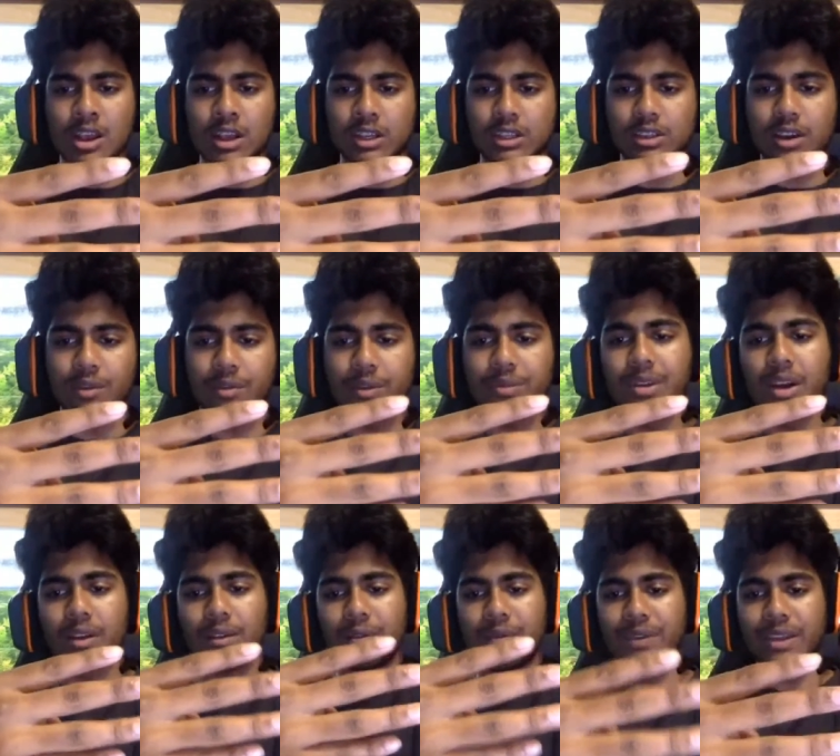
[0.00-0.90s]
So if you've
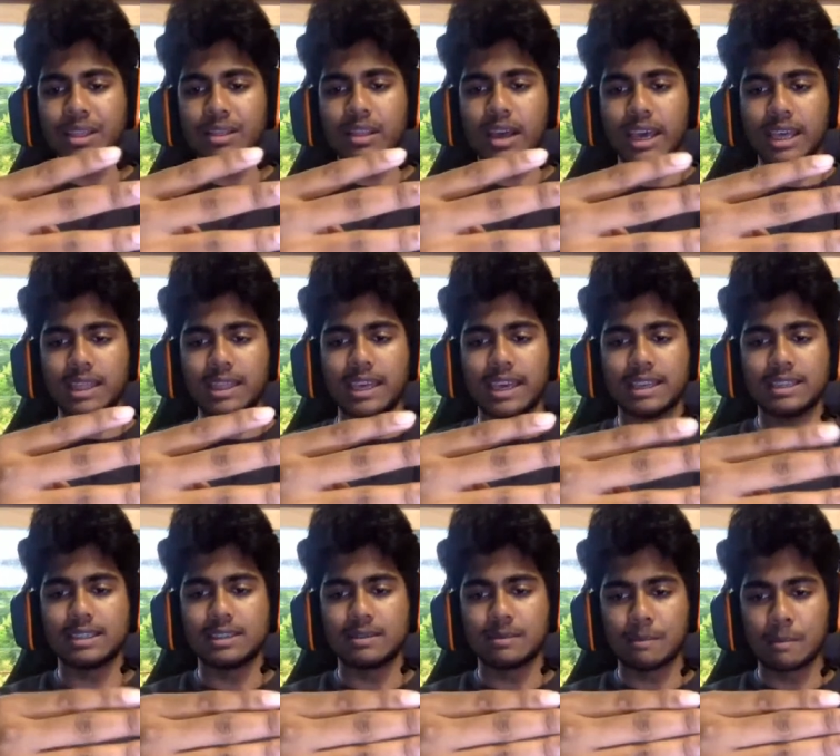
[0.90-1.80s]
got a fin like
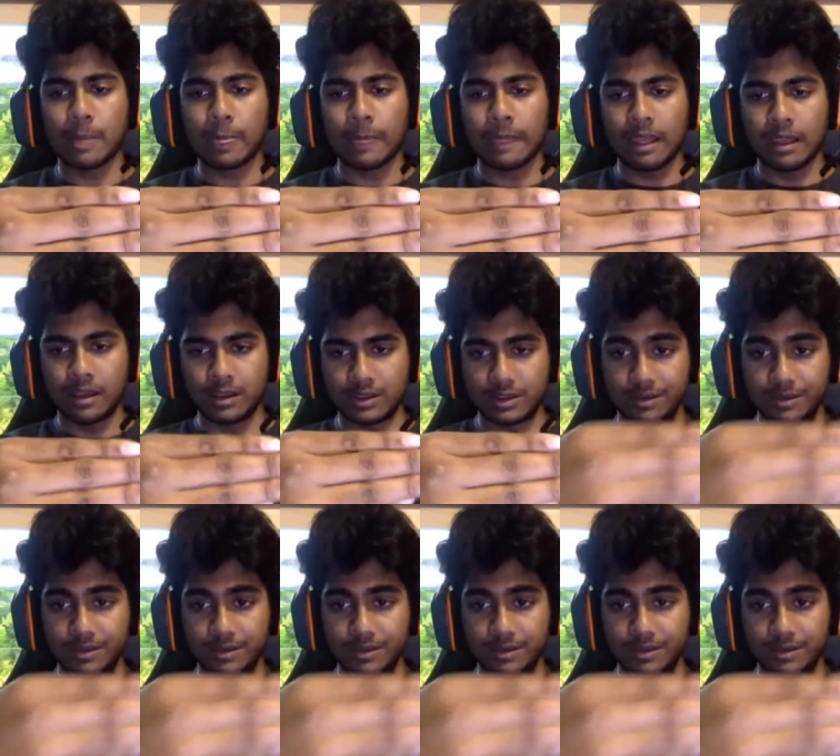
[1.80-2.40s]
this, so